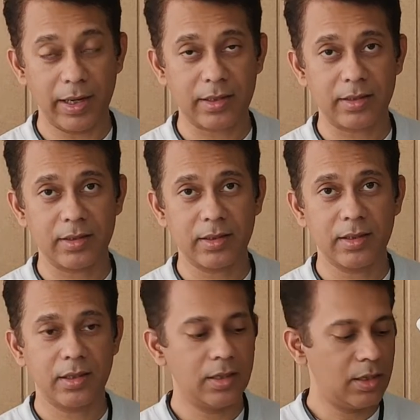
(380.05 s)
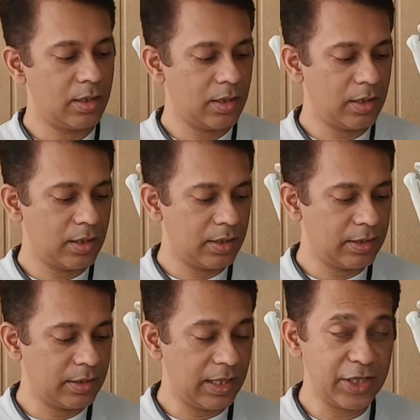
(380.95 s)
But
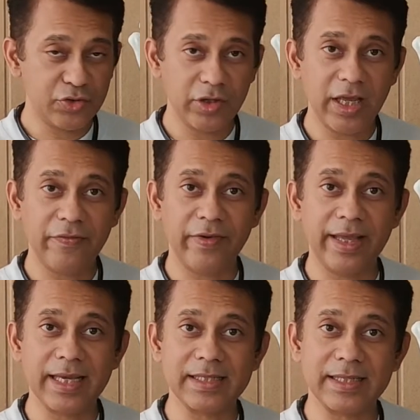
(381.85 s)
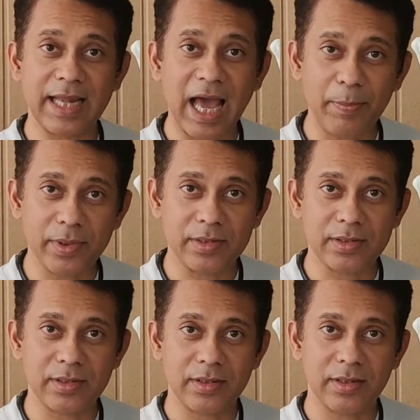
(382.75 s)
the injury, if in case it
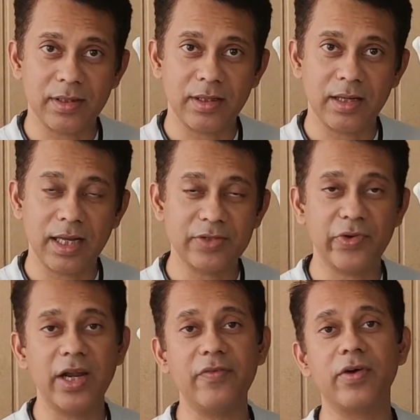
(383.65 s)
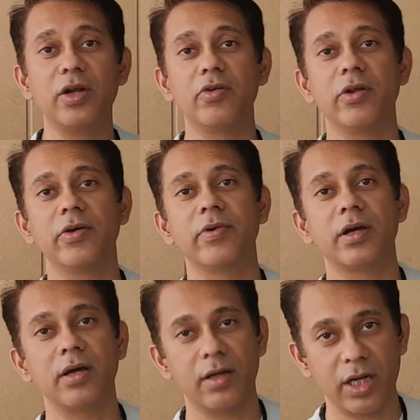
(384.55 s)
happens, it's very difficult to
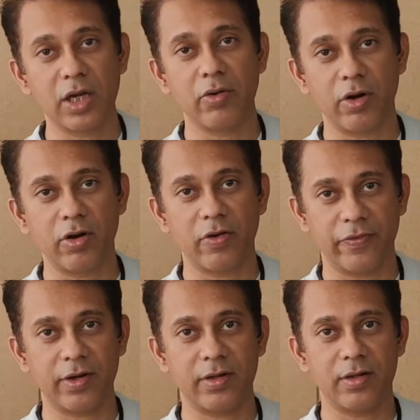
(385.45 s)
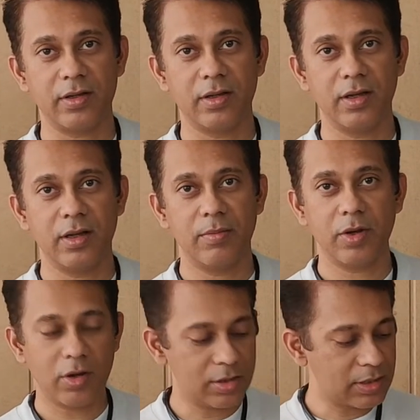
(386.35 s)
recover out of it.
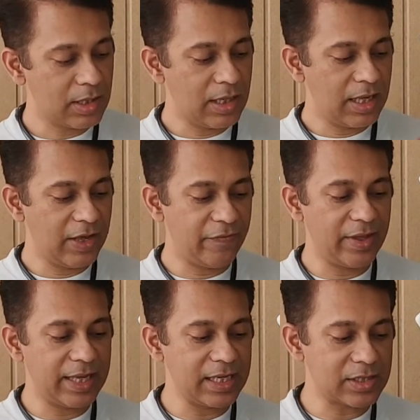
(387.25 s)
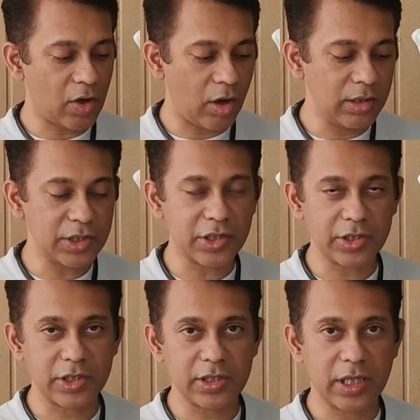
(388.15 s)
Because if in case all the
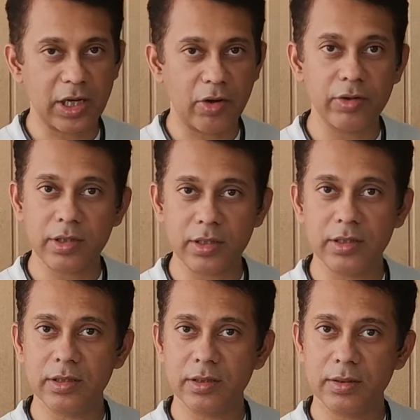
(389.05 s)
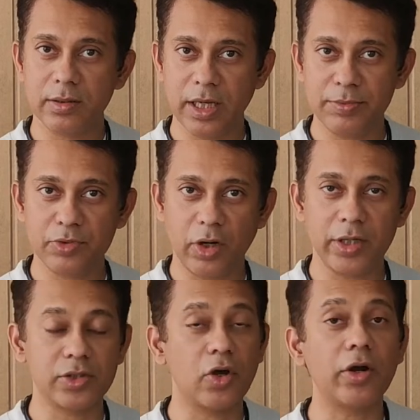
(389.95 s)
structures around the hip
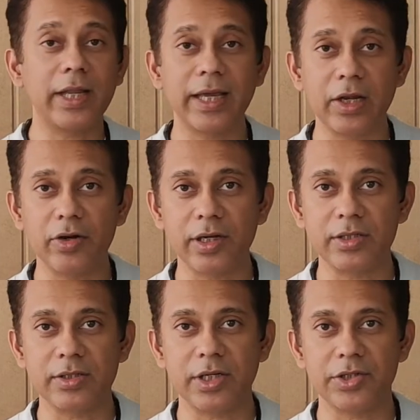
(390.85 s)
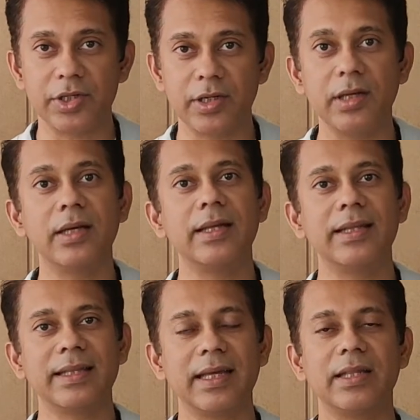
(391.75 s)
joint is not taken into consideration,
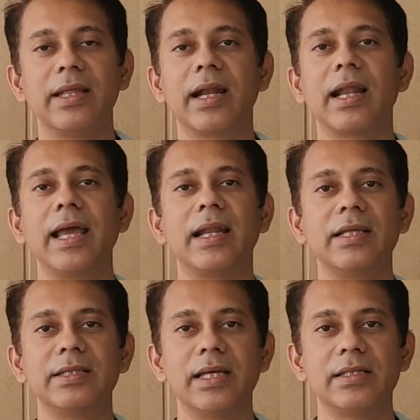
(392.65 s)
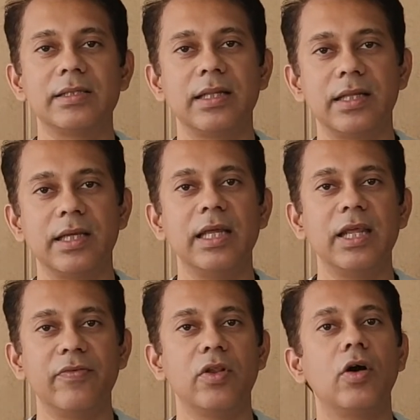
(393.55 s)
then there are likely chances that the
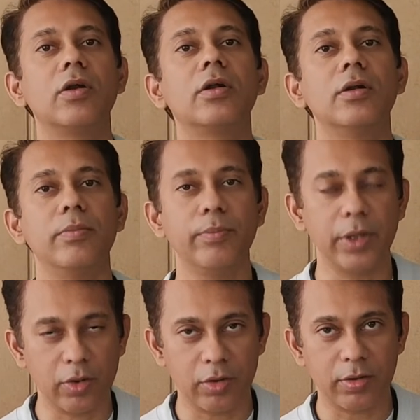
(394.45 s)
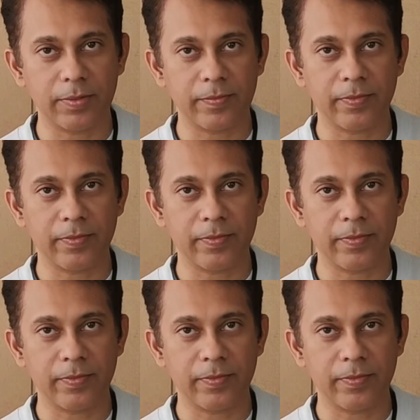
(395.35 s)
healing will not be good.